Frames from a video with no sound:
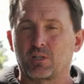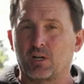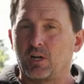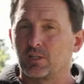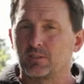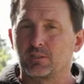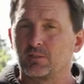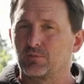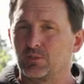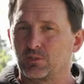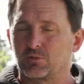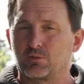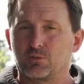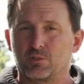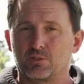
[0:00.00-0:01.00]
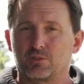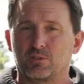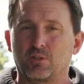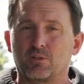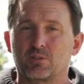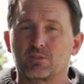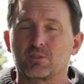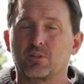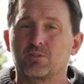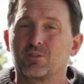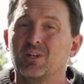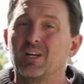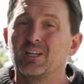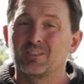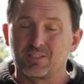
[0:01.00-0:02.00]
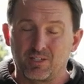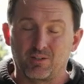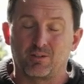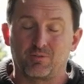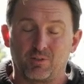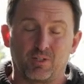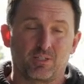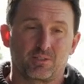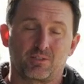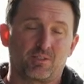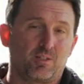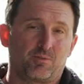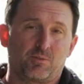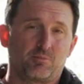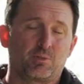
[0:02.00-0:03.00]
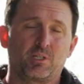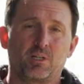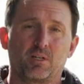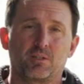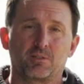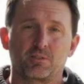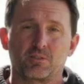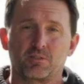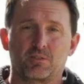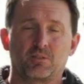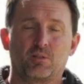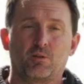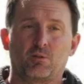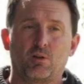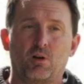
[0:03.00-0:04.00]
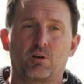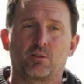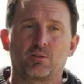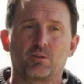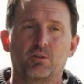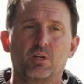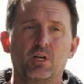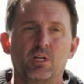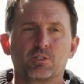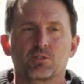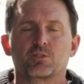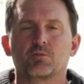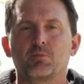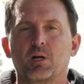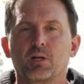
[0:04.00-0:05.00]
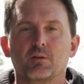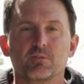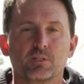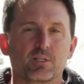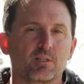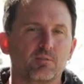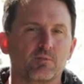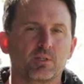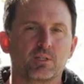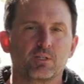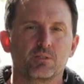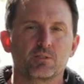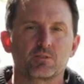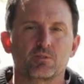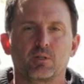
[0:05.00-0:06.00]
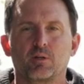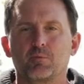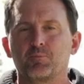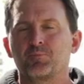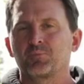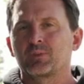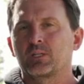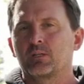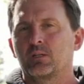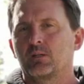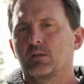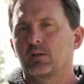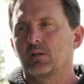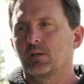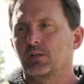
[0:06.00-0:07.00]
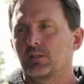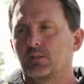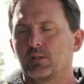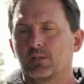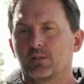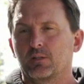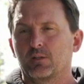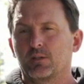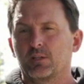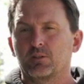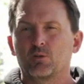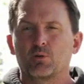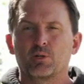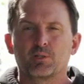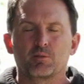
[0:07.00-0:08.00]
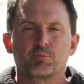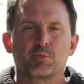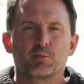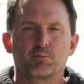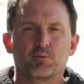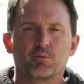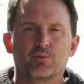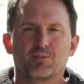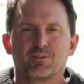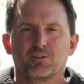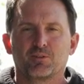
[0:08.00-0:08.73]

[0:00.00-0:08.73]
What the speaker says: cognitive disorders, and all this other terrifying stuff, to be honest. It's no longer just a matter of inconvenience and annoying the people,